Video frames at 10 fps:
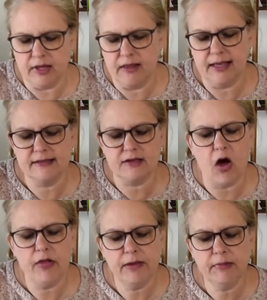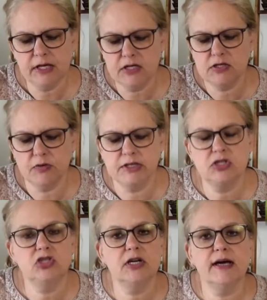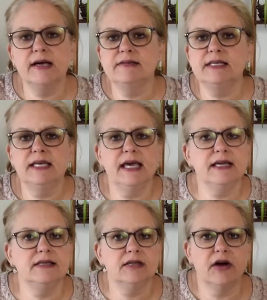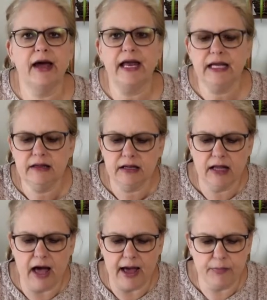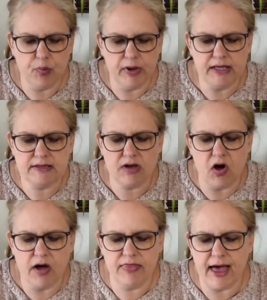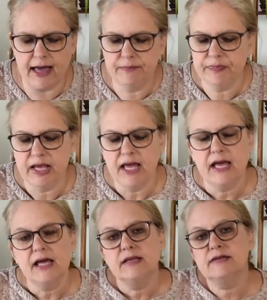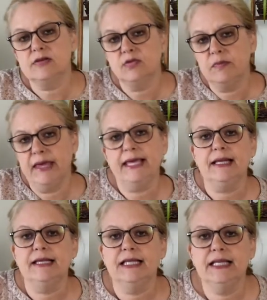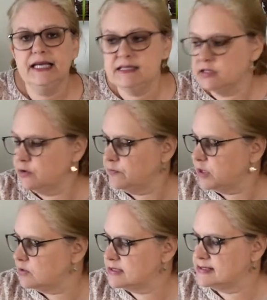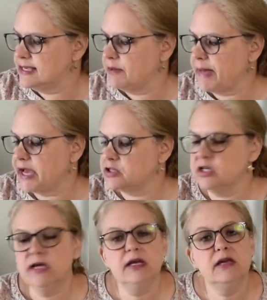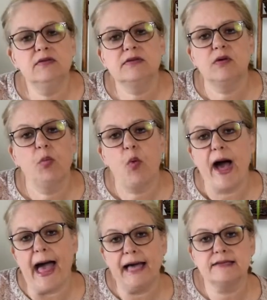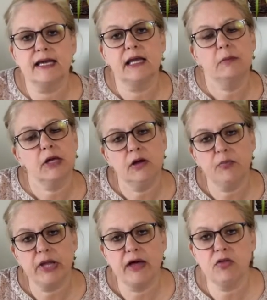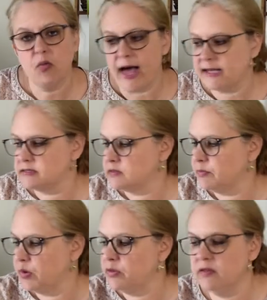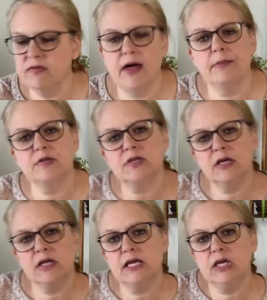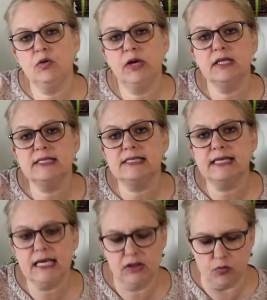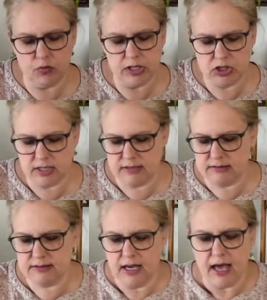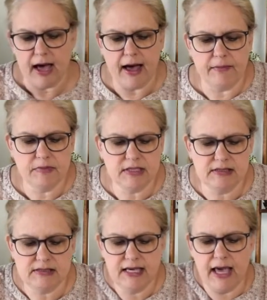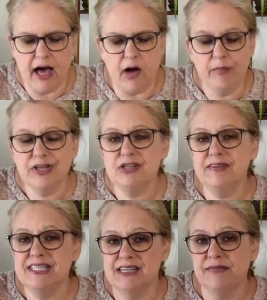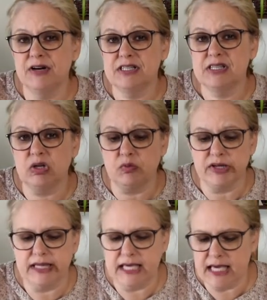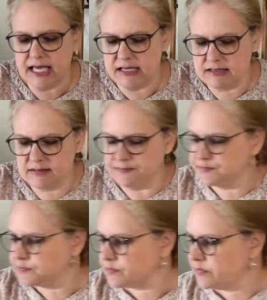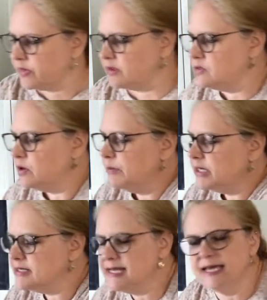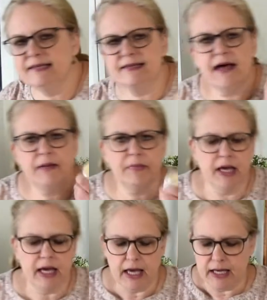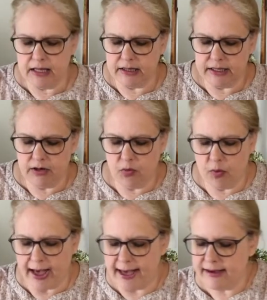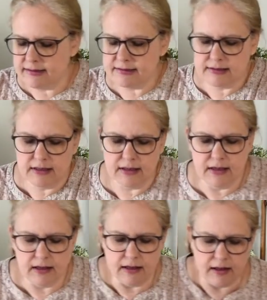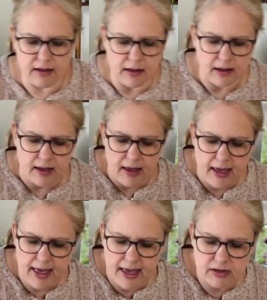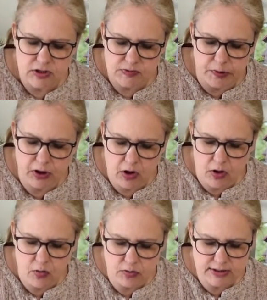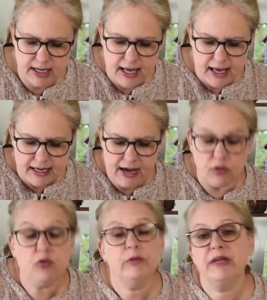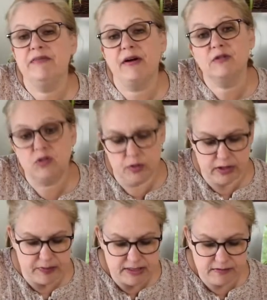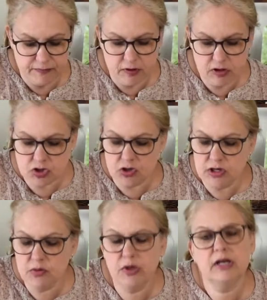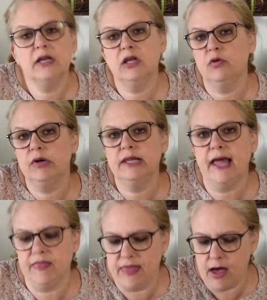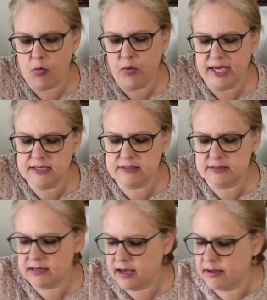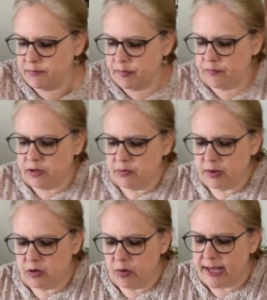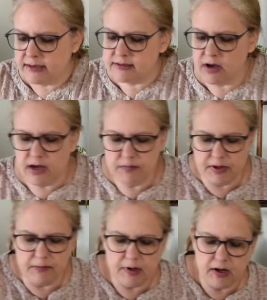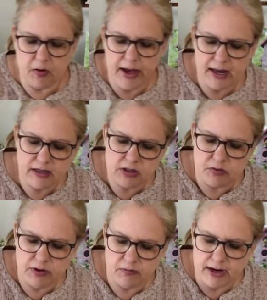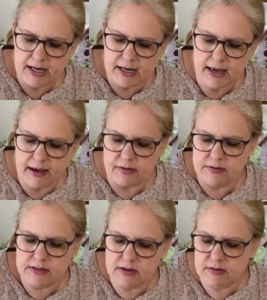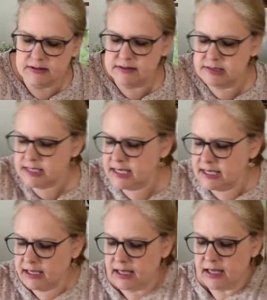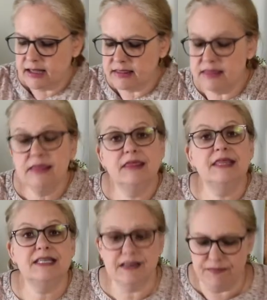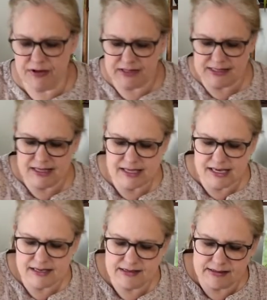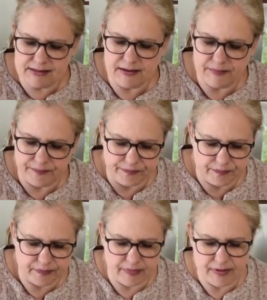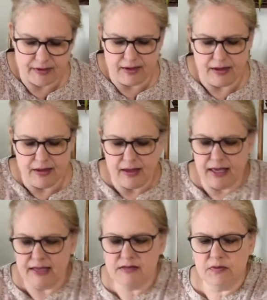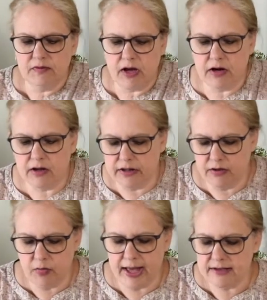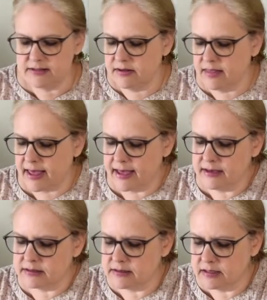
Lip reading: That's all I'm going to do. It's just in case there are any little high points on that. So to make it a little easier for you to see, I'm actually going to use some wax, and I'm going to apply the wax to both of them so that you can see the ridges, to see how much of a difference there really is. So I'm going to take some clear wax and just put a coat. Now normally if I was doing a piece of furniture, you would let that wait before you put your wax on, but I'm going to go ahead and do it right now so you can see the difference in these. Okay, so we've got our clear wax on that.